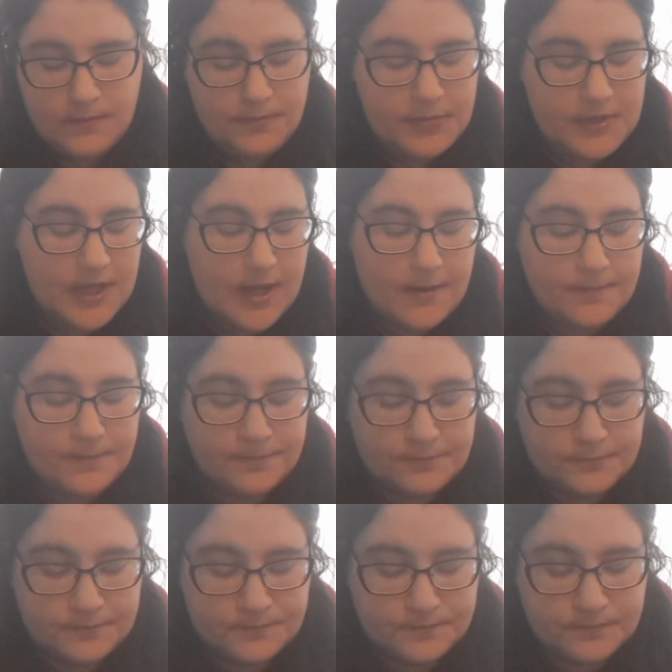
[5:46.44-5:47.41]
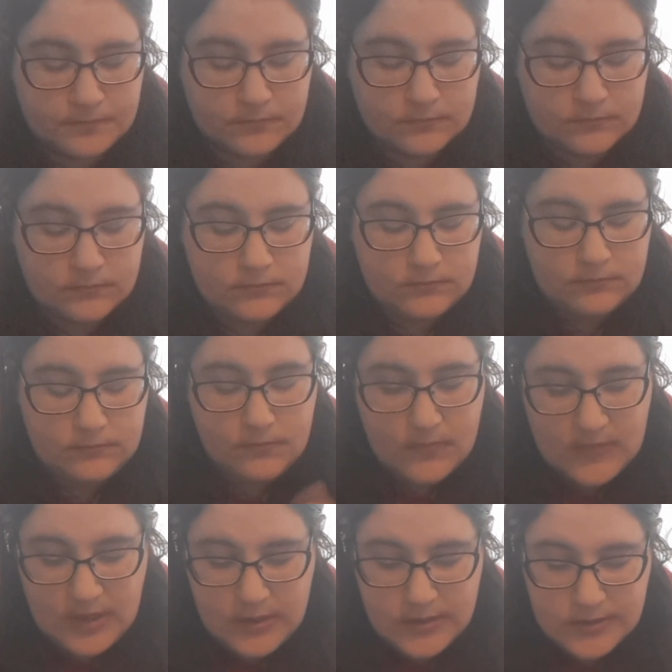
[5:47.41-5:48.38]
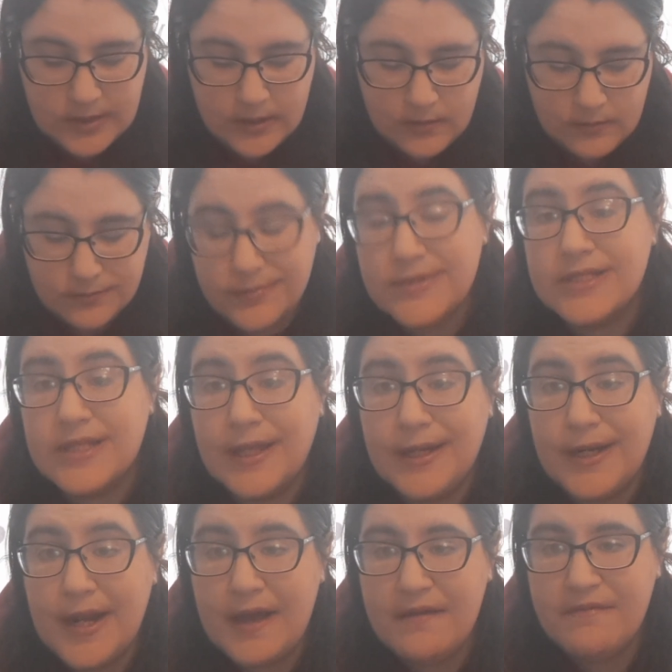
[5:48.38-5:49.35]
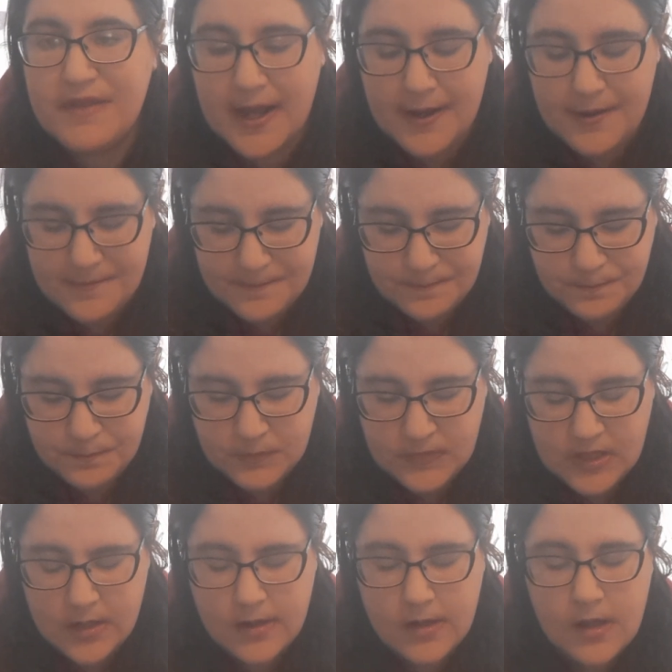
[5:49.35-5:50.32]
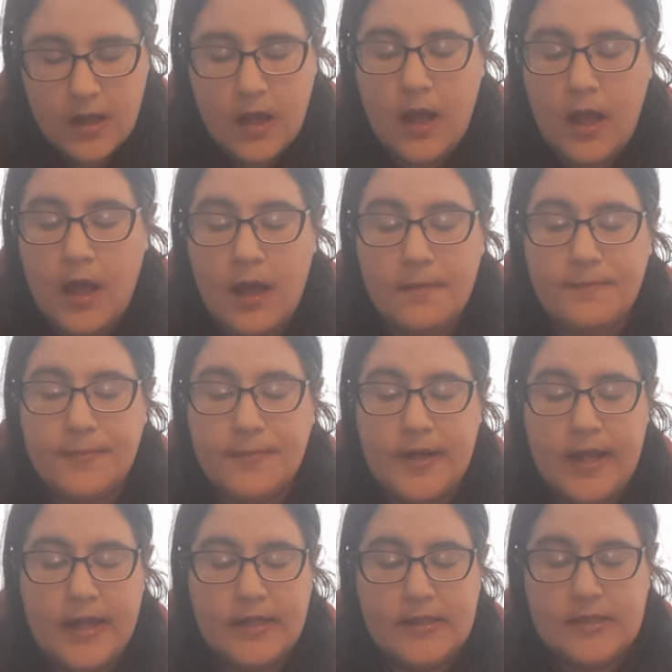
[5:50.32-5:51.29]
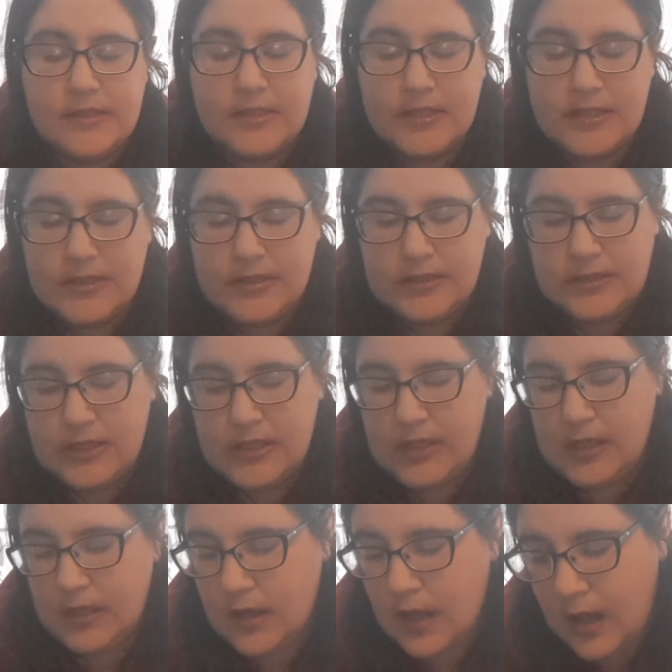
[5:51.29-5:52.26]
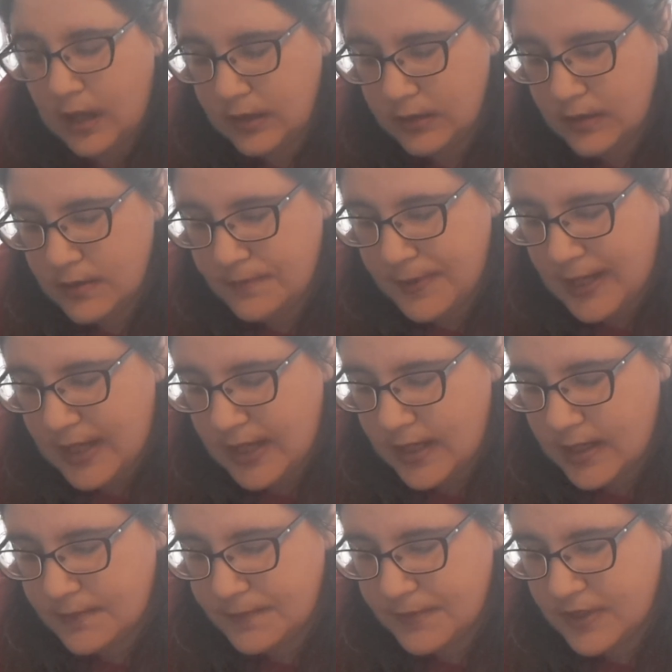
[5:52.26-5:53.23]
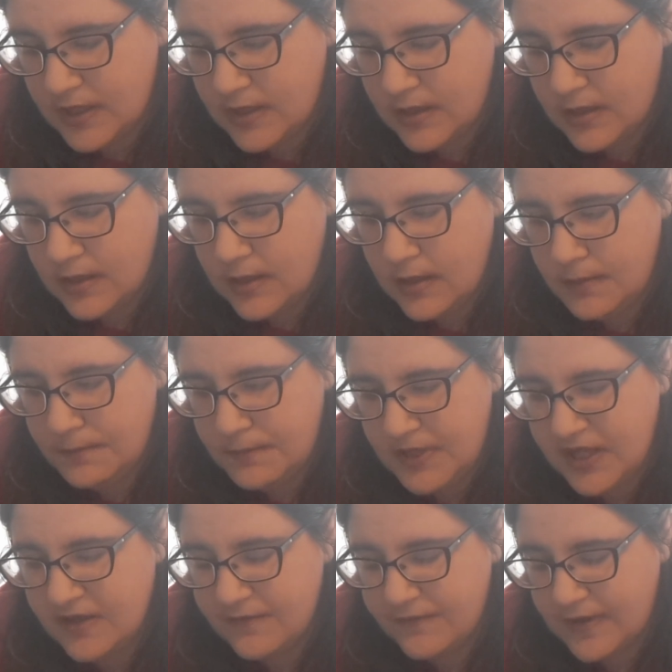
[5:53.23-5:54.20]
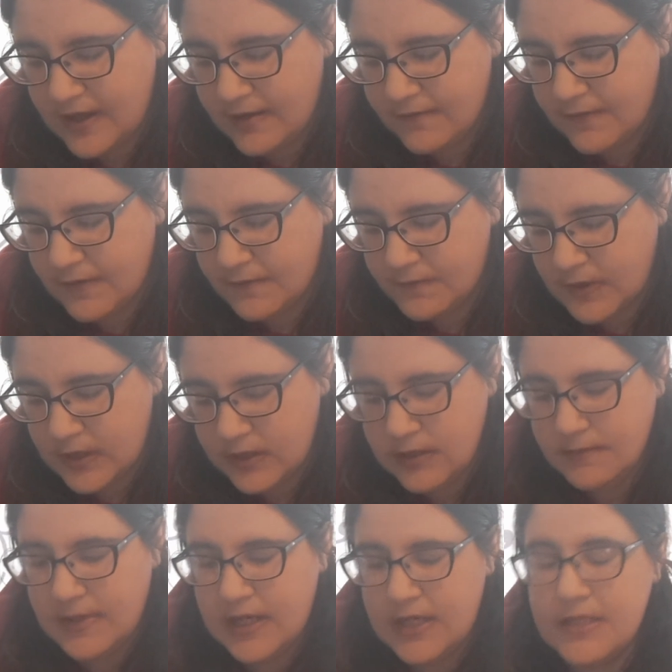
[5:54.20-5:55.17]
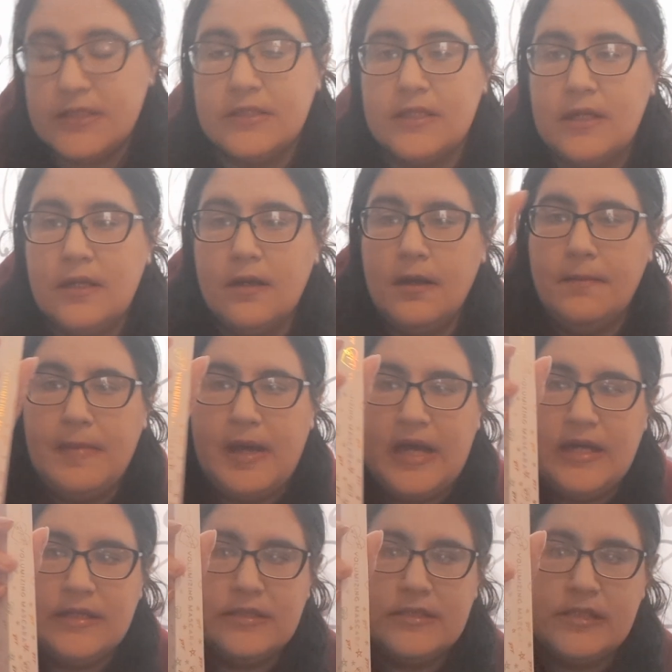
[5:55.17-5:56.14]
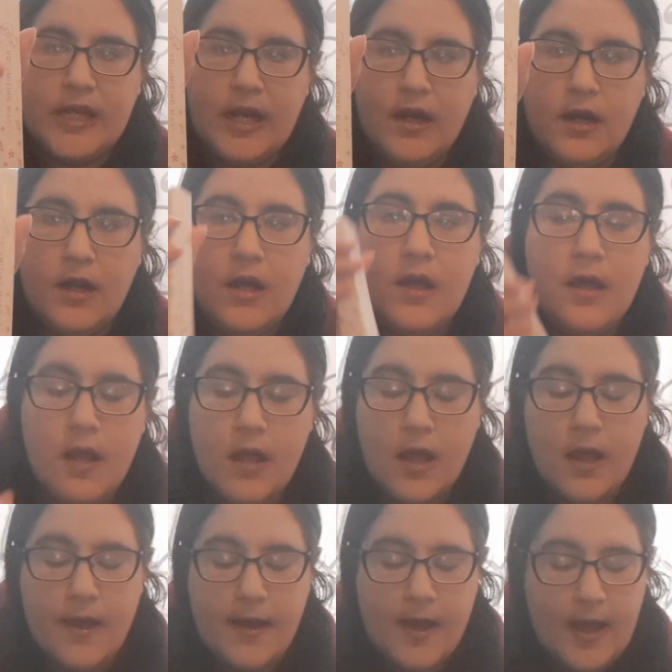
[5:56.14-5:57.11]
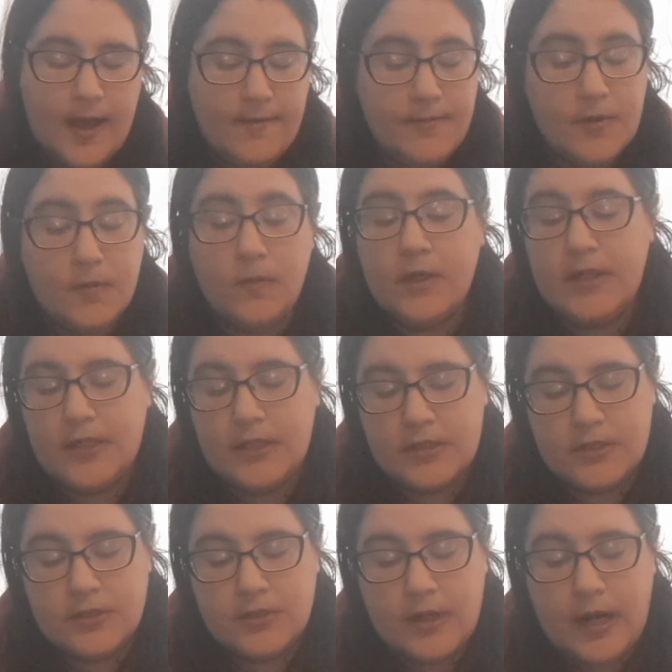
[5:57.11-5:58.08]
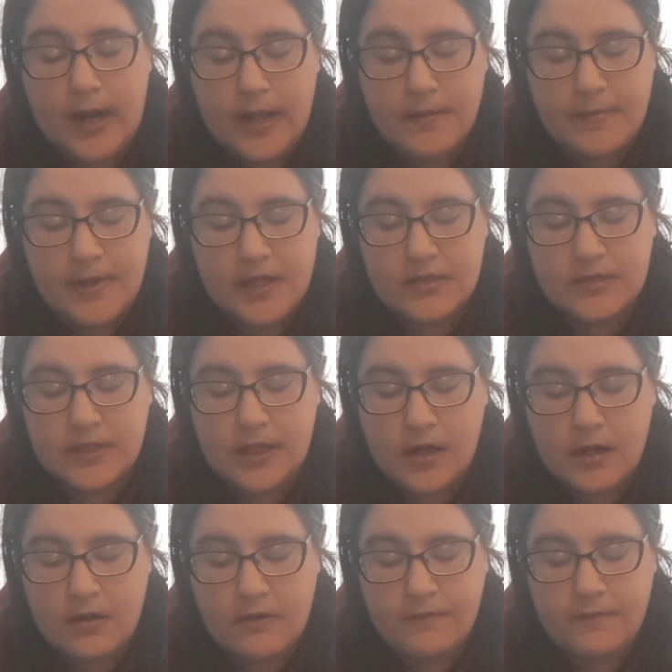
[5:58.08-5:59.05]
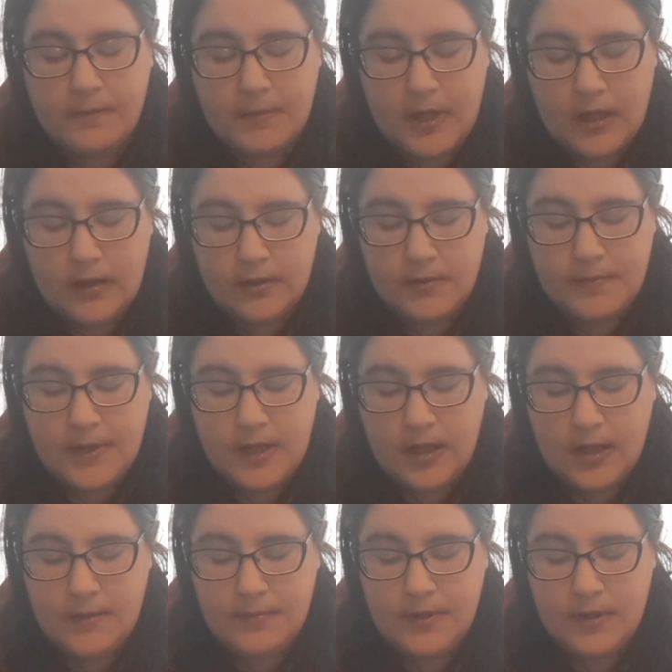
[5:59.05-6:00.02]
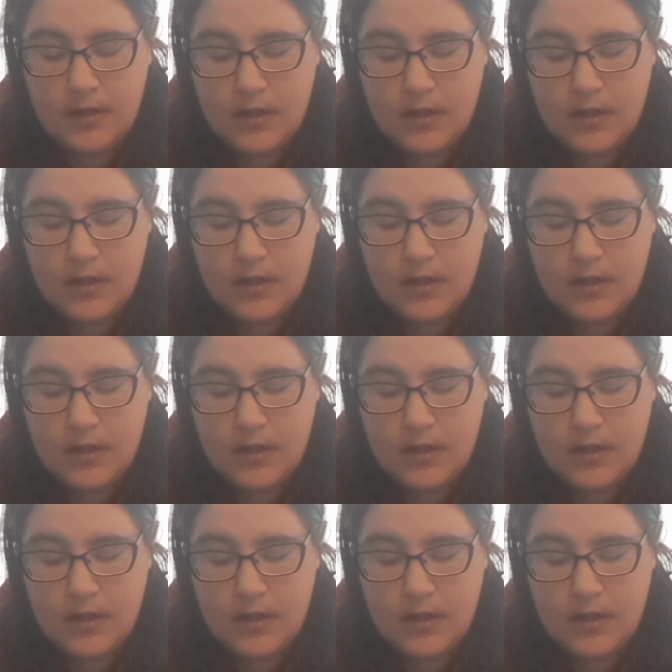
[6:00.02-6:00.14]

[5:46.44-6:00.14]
But yeah. So excited to have that up next is the ColourPop BFF Volumizing Mascara. I've been wanting to try a mascara from ColourPop